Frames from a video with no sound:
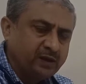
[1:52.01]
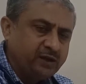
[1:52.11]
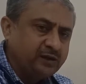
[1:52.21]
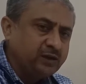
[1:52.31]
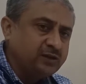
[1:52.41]

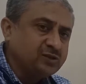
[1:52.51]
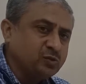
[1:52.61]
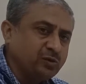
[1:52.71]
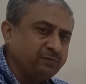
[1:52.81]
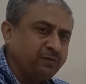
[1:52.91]
it leads
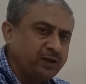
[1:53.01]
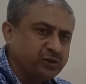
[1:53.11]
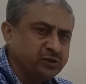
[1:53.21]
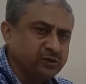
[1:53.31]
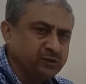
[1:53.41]
to
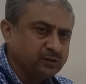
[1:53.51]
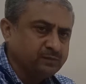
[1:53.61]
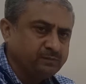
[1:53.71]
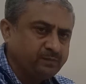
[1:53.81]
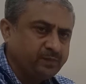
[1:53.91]
inflation,
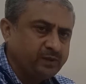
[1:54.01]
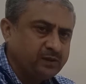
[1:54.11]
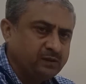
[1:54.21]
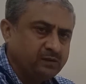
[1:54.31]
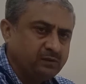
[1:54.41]

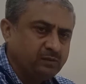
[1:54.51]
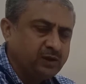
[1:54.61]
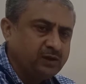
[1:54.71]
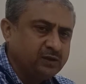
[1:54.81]
right?